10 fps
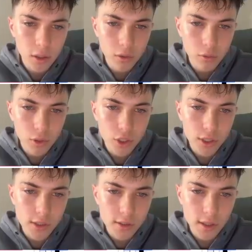which
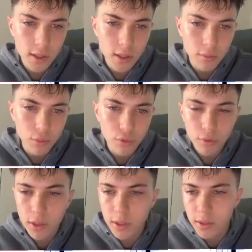has taken
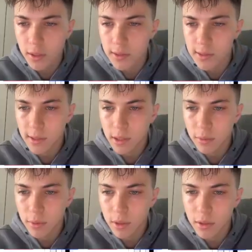pretty nice
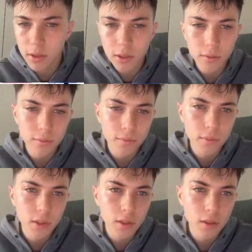liquidity.
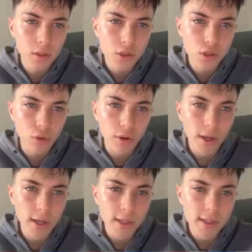So
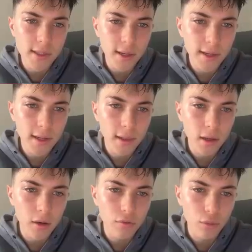any cycle
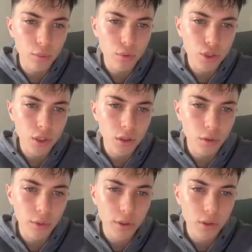after pushing
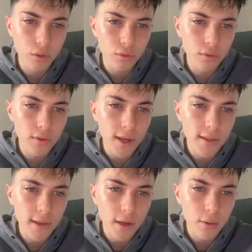lower into
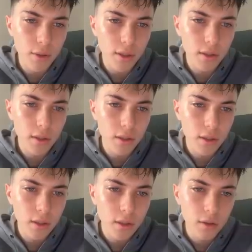that area,
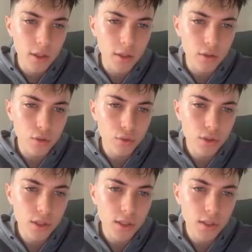
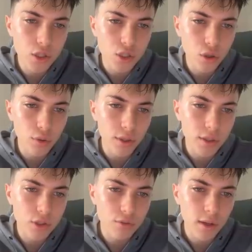inducing, showing
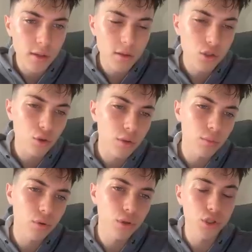strength, showing
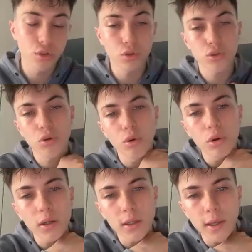bullish
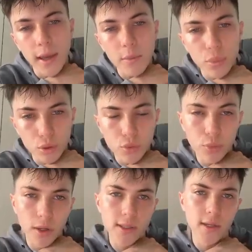control, can push
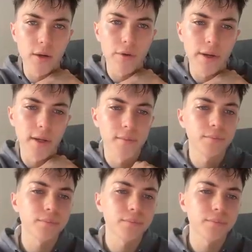price higher again.